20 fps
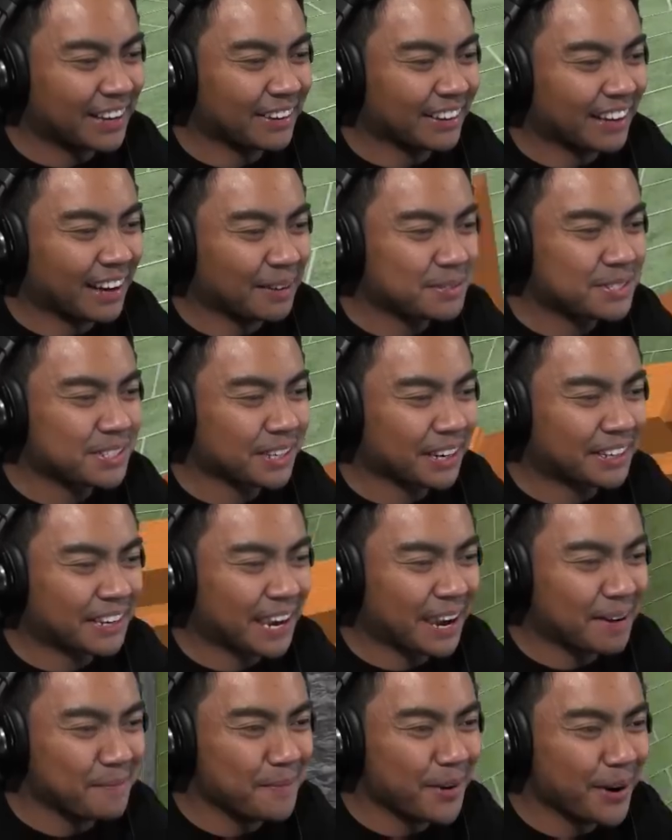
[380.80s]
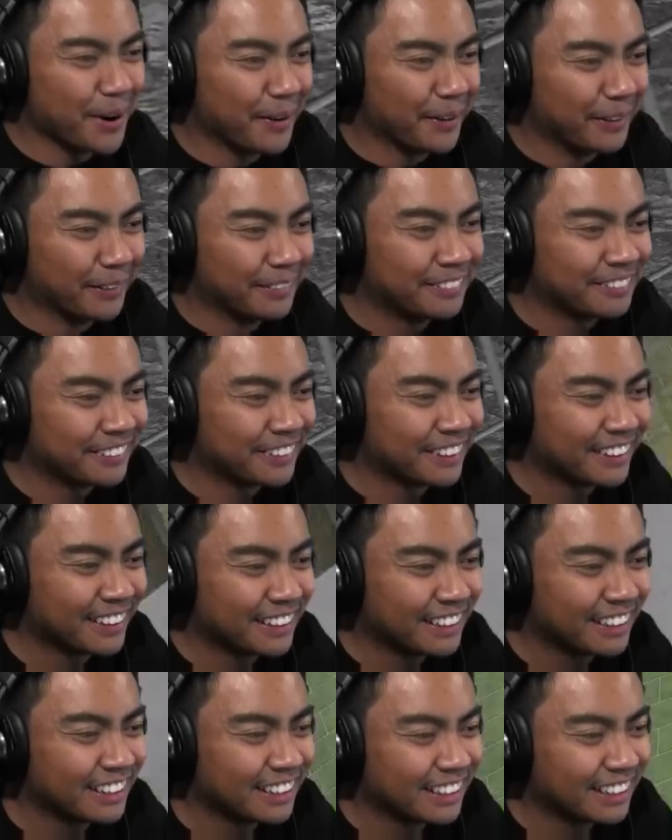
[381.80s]
can't even. I'm, I can't move.
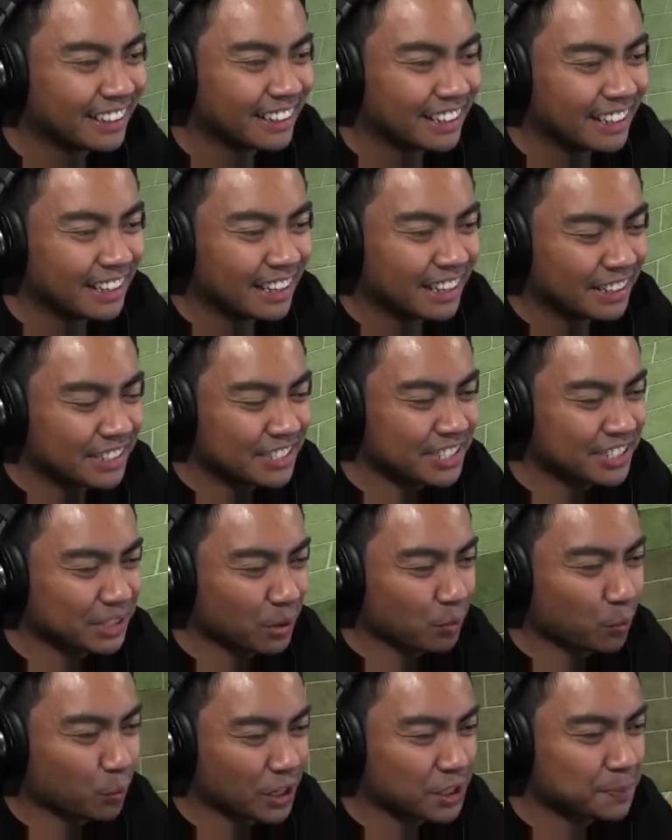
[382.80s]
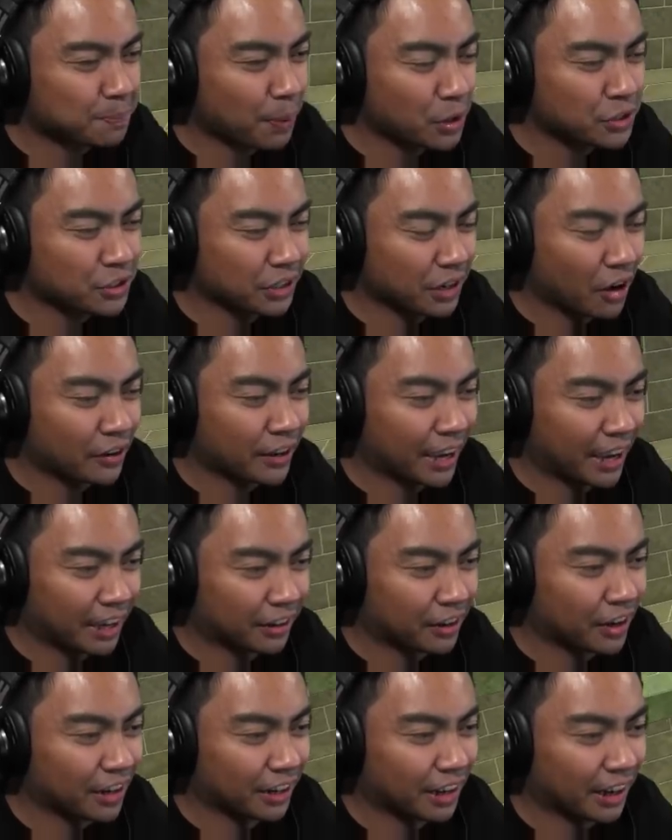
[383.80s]
This is the worst potion.
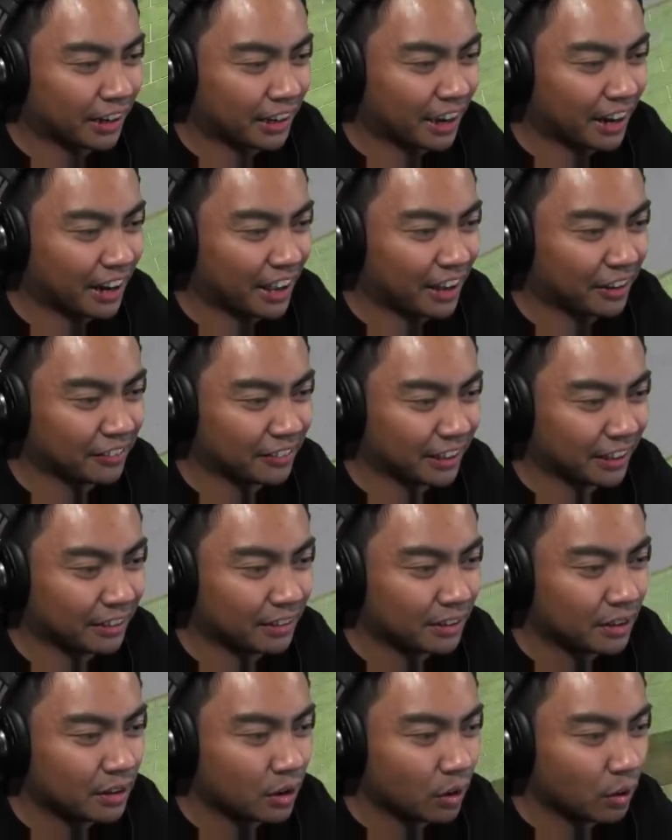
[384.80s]
Okay, good. I got out of it.